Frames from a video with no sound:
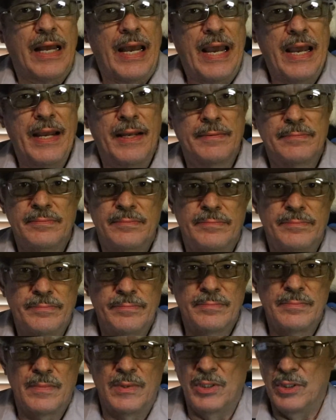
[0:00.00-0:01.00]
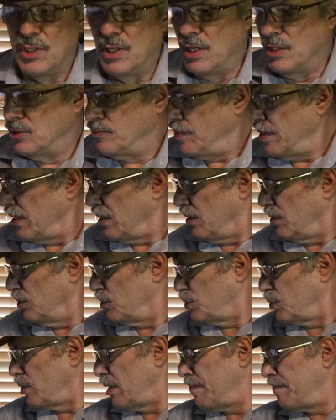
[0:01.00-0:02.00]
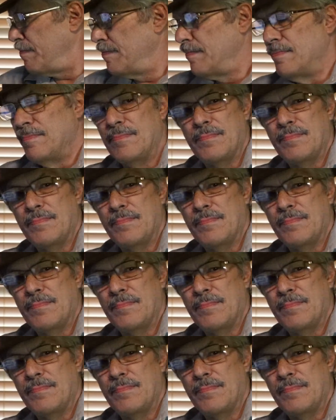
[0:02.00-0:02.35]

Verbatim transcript: Hey, it's been a good trip.